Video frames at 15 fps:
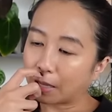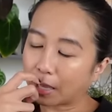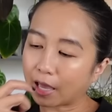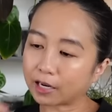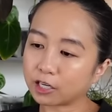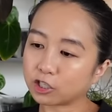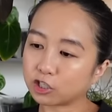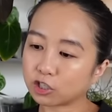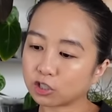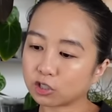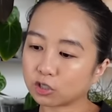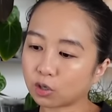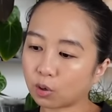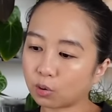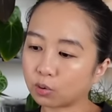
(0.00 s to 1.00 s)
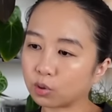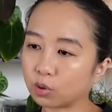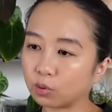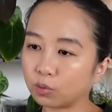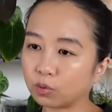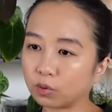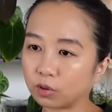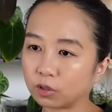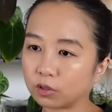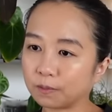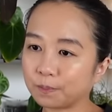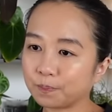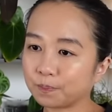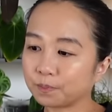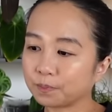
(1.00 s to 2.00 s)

and it's just so cool.